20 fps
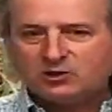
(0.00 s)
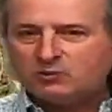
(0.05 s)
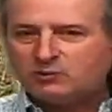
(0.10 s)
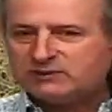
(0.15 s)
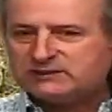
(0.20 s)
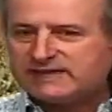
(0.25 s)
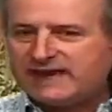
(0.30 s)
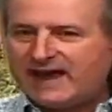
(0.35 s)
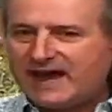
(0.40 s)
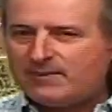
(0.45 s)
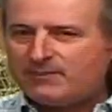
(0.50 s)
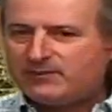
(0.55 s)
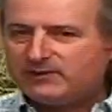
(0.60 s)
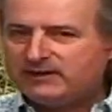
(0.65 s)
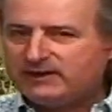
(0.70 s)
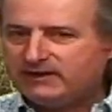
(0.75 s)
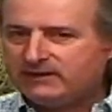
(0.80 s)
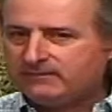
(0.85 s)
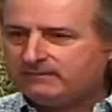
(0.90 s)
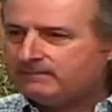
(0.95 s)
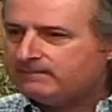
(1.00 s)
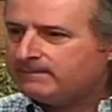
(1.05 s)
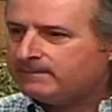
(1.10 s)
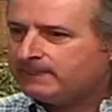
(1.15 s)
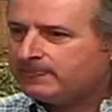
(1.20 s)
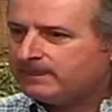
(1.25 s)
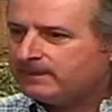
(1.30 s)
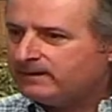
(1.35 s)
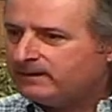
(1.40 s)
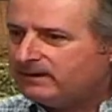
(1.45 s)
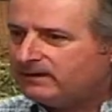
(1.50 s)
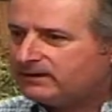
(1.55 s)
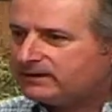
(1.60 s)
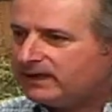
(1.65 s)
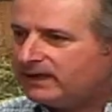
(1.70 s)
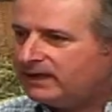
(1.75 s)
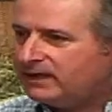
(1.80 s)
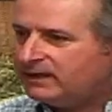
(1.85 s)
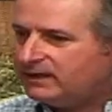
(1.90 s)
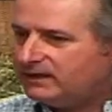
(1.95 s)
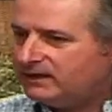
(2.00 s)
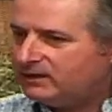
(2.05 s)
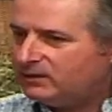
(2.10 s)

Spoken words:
what's happening, okay?